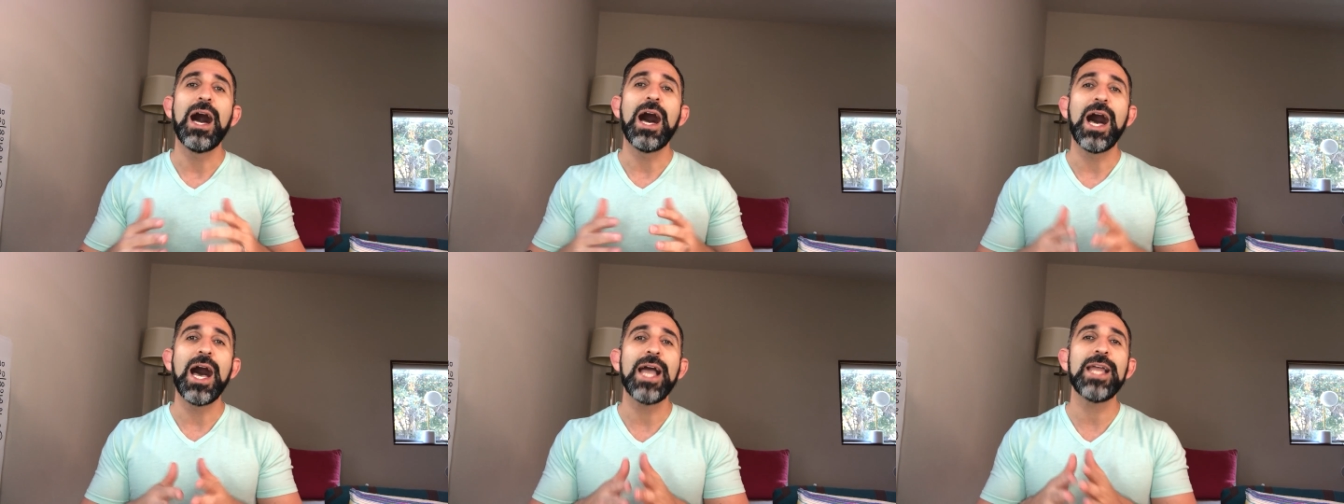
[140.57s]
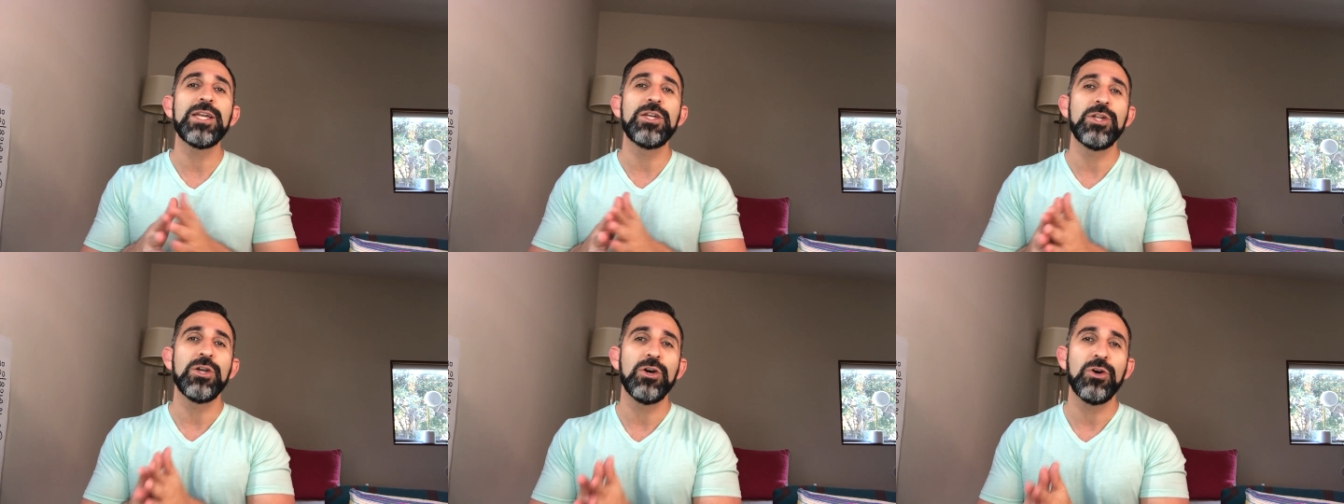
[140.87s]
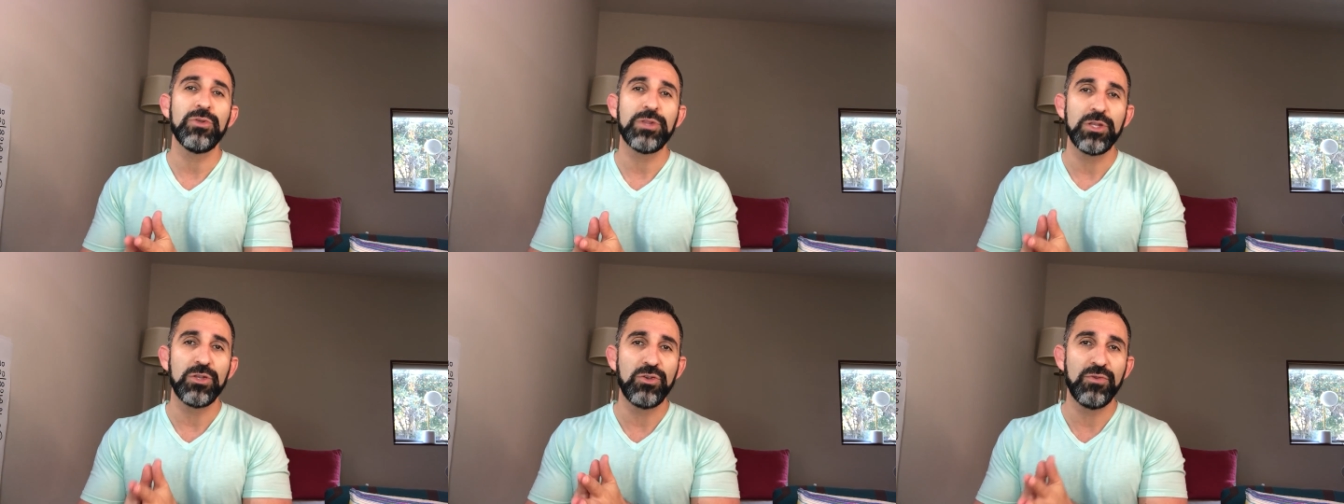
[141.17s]
I
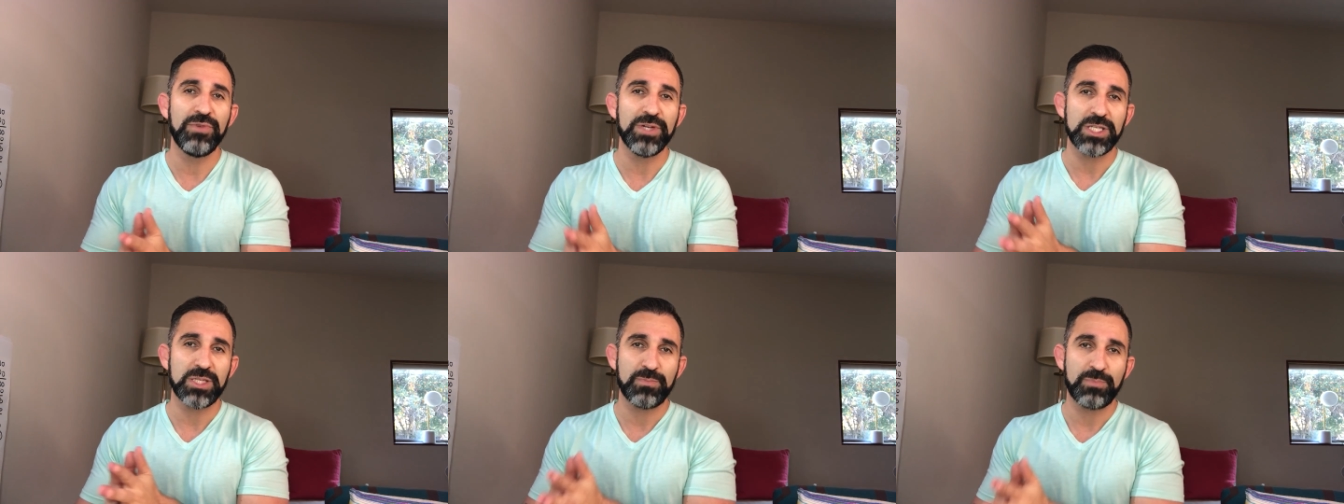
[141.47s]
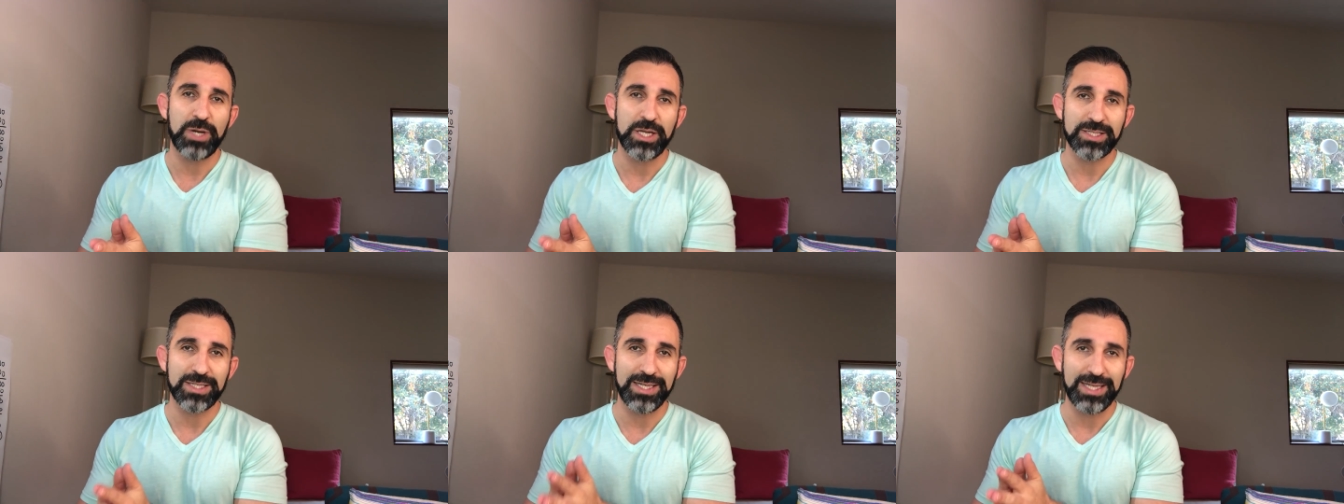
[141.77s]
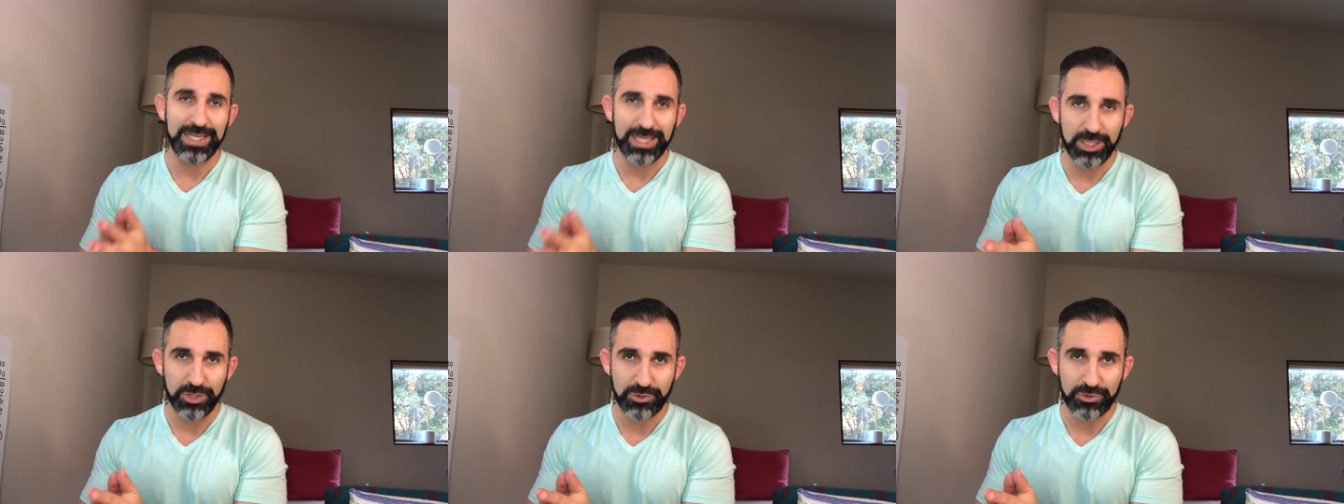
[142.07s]
know that you've expressed an
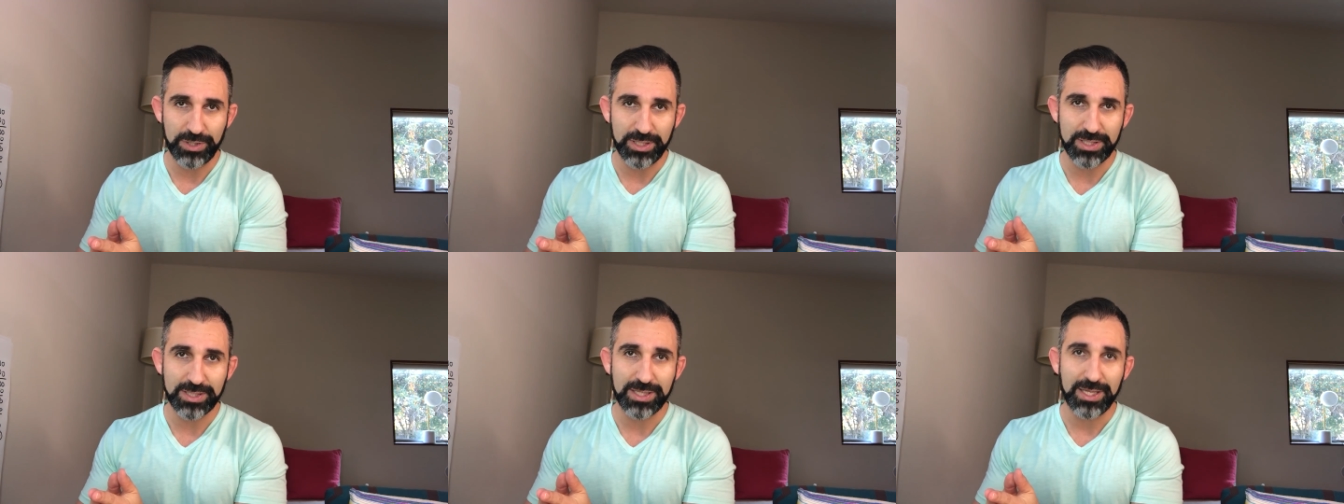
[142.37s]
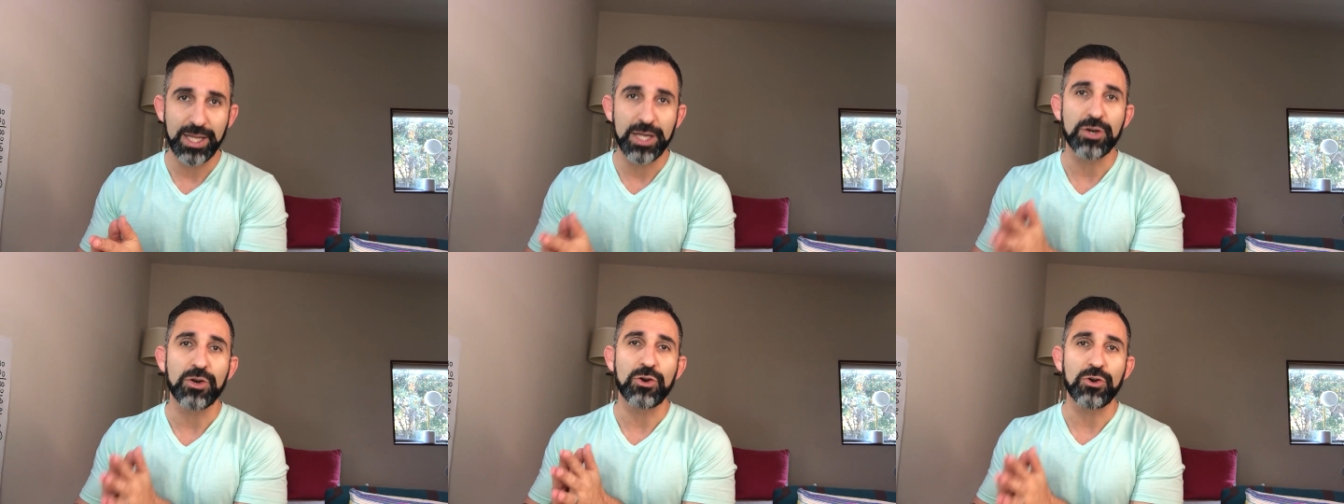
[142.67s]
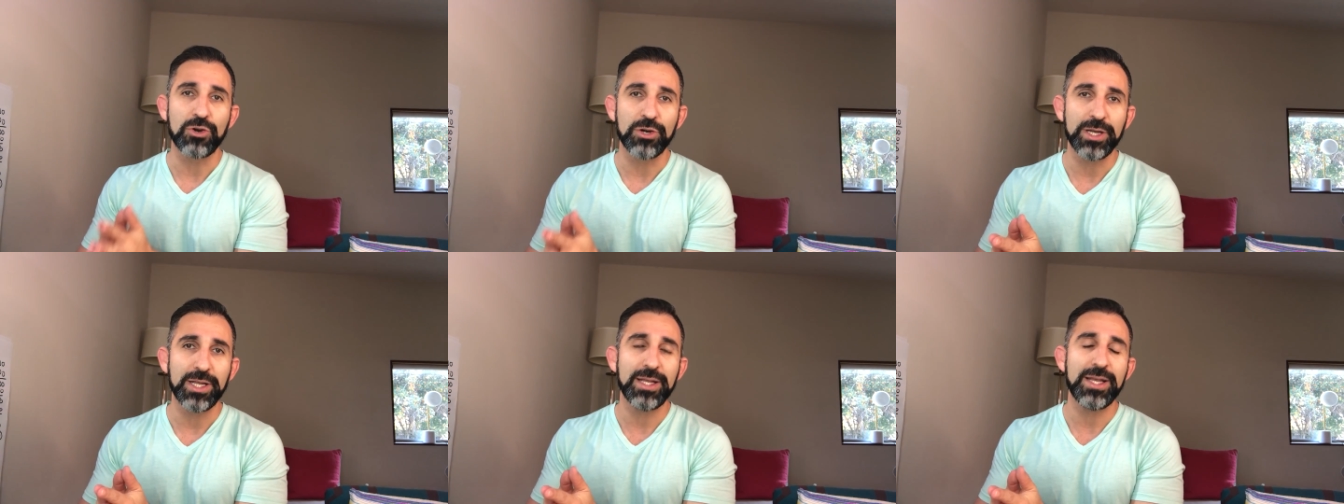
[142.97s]
interest in
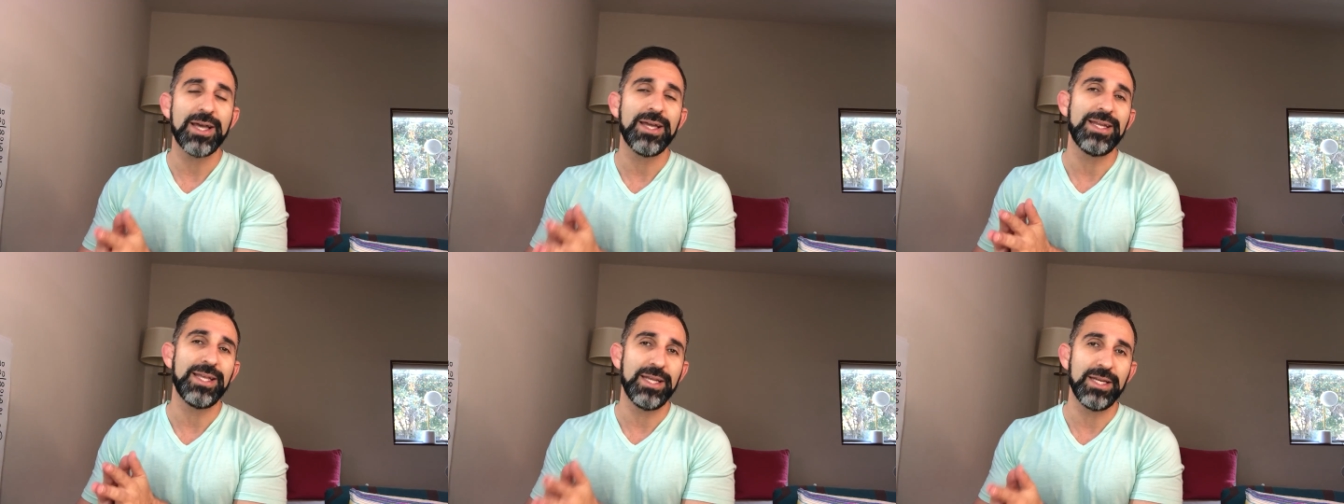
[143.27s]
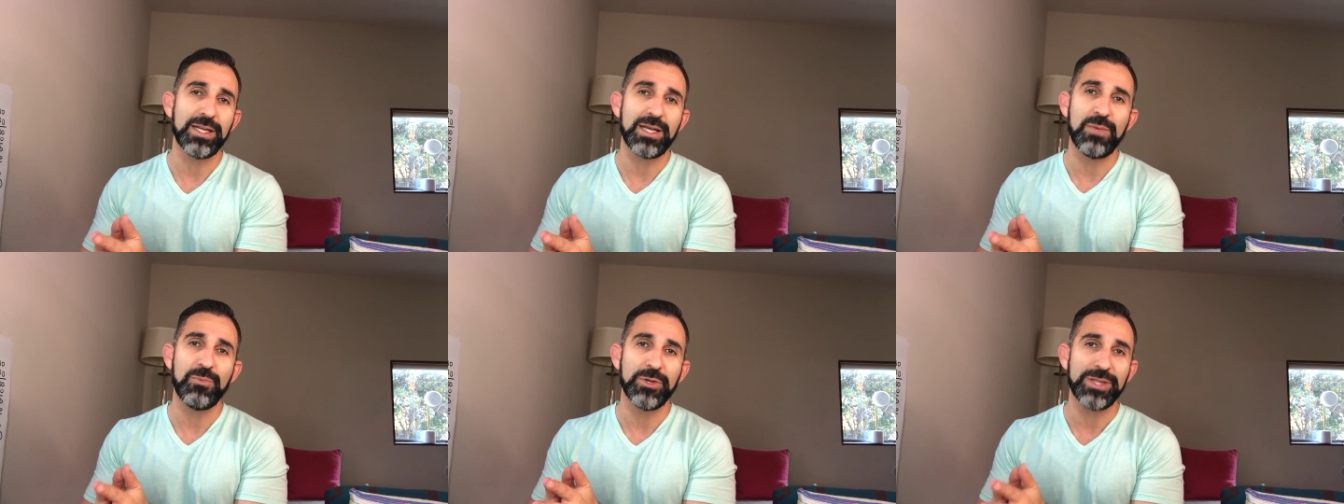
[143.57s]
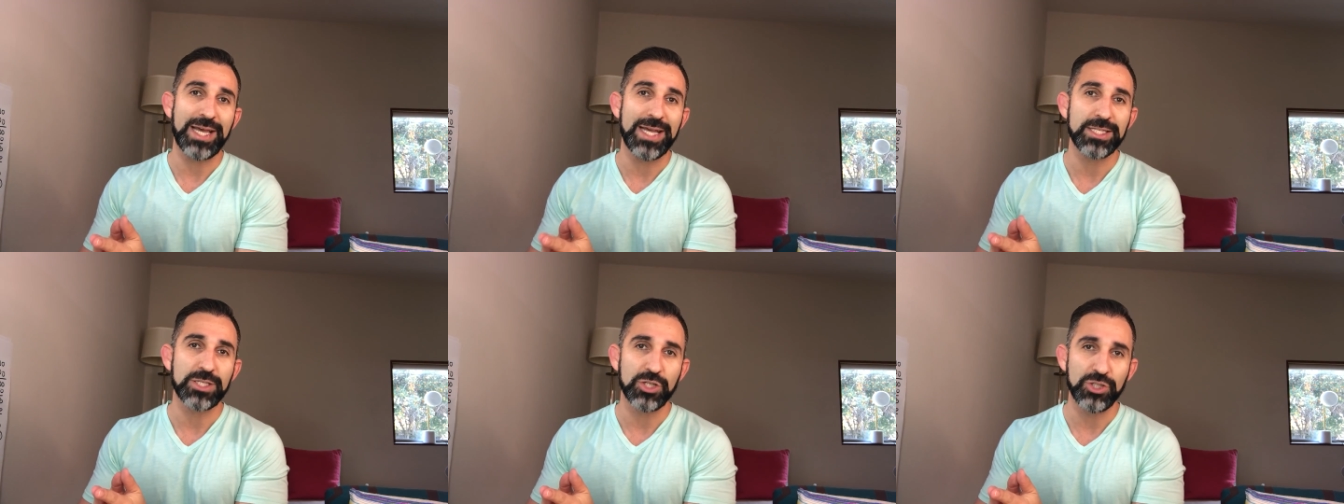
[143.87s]
earning an income with
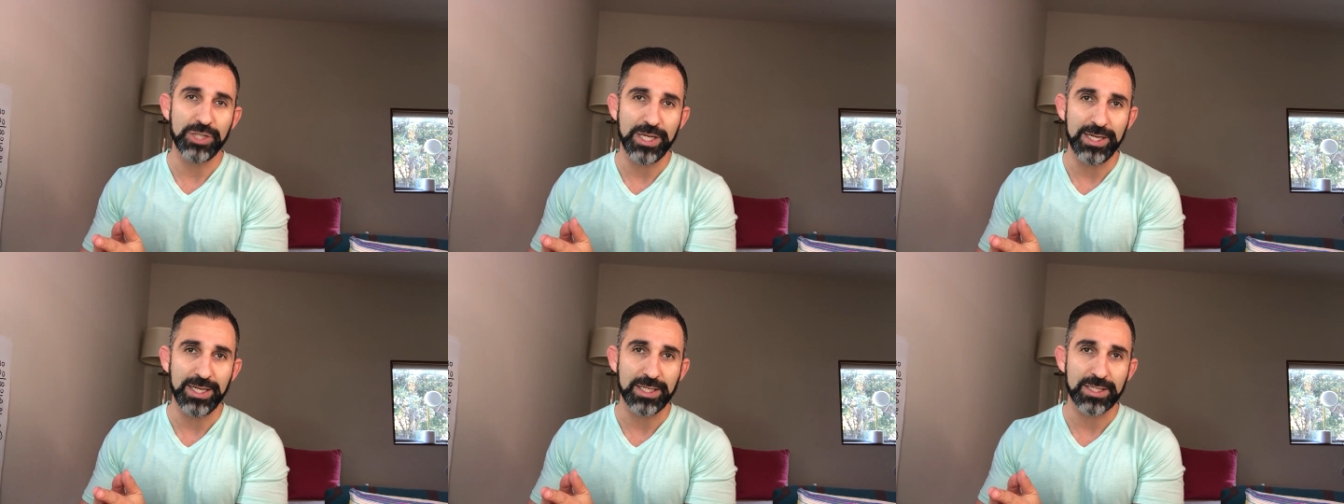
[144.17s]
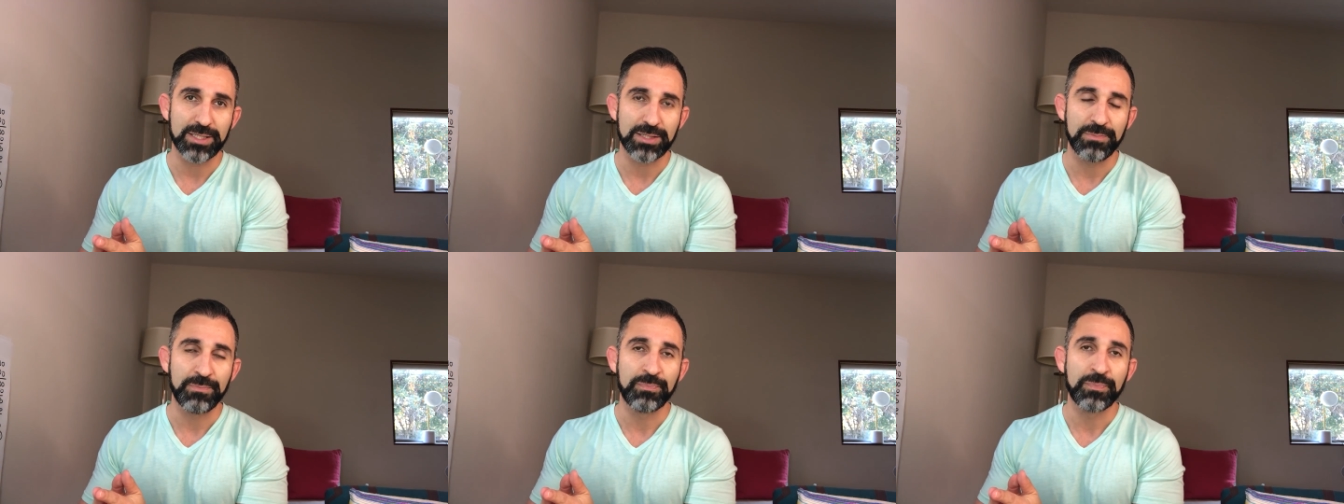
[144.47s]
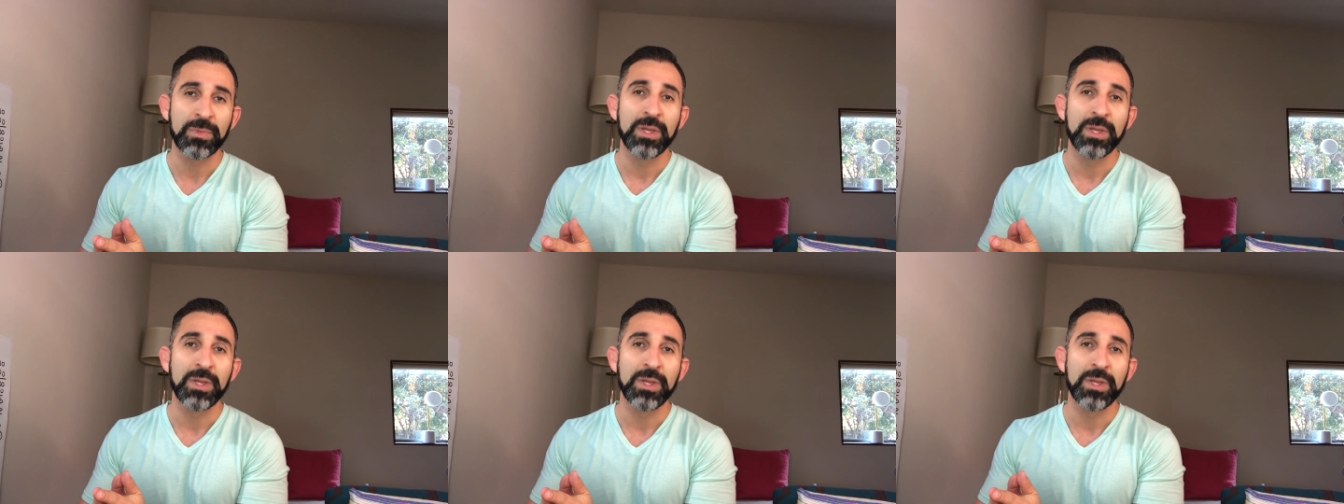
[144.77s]
Isagenix.